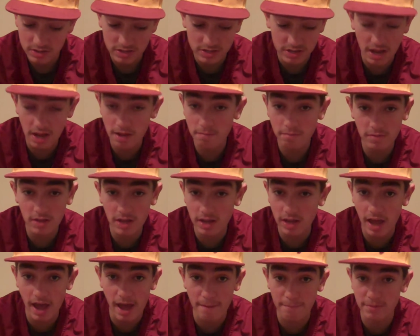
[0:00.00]
same
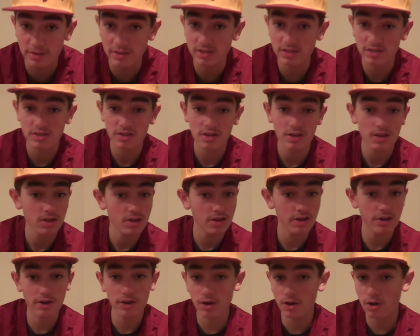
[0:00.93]
thing happens.
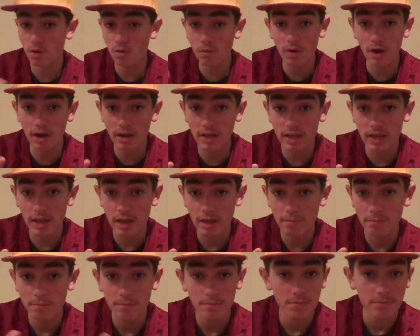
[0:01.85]
No running
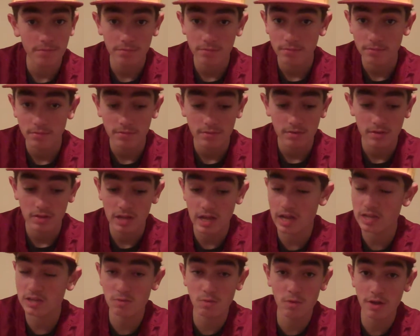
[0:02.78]
game.
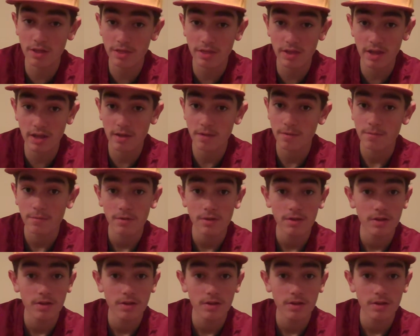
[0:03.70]
That's one thing.